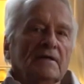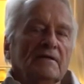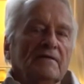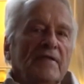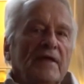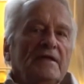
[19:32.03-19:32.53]

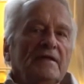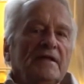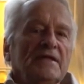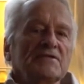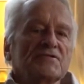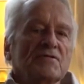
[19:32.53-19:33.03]
Then
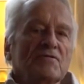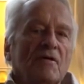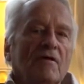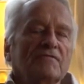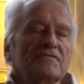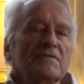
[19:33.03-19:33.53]
it's so
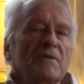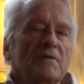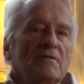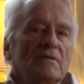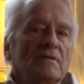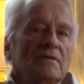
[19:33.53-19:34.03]
comfortable
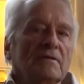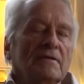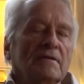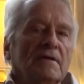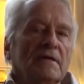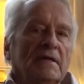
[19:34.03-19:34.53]

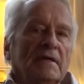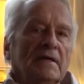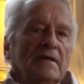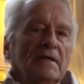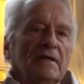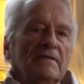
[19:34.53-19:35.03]

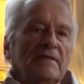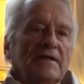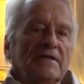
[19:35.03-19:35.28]
that